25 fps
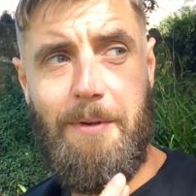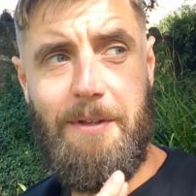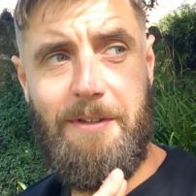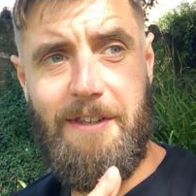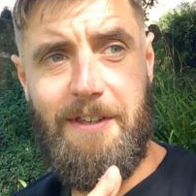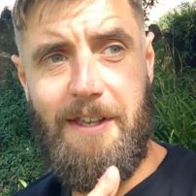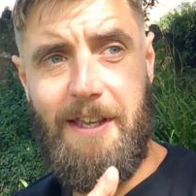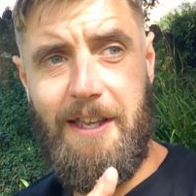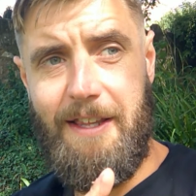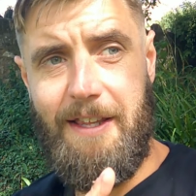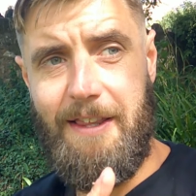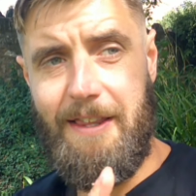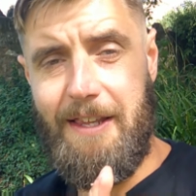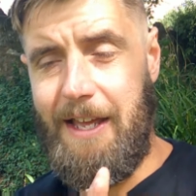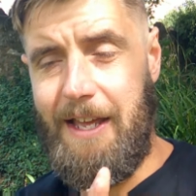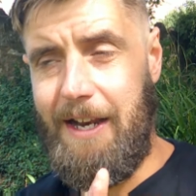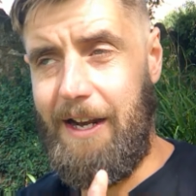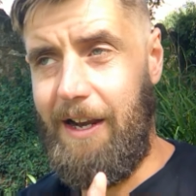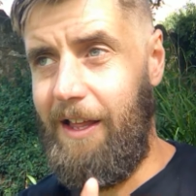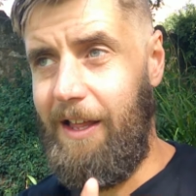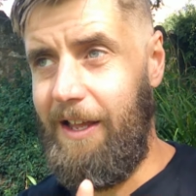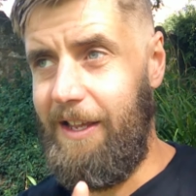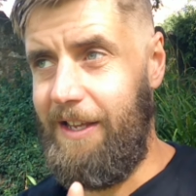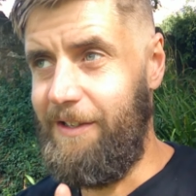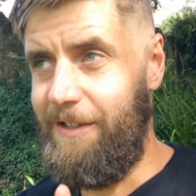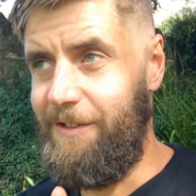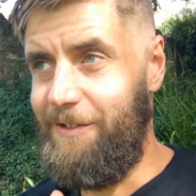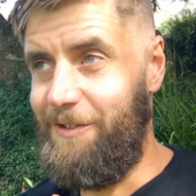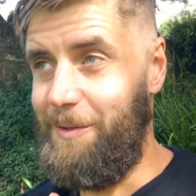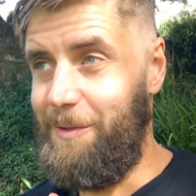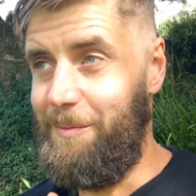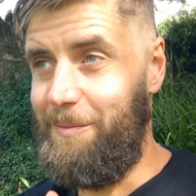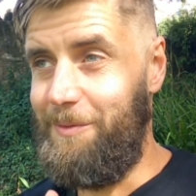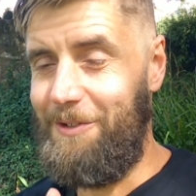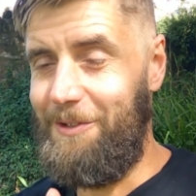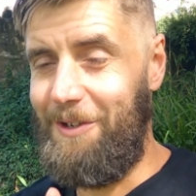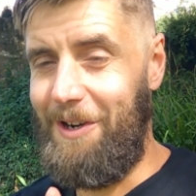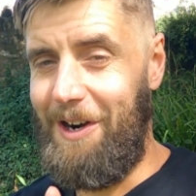to hit that like and
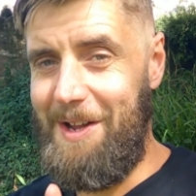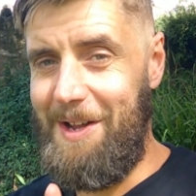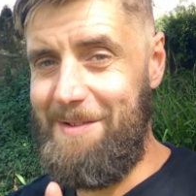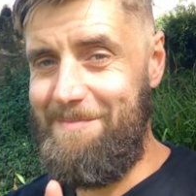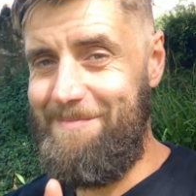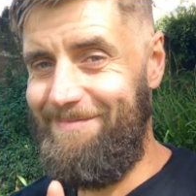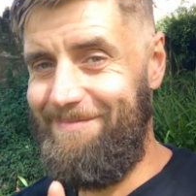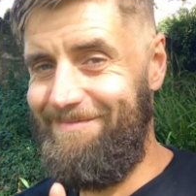subscribe.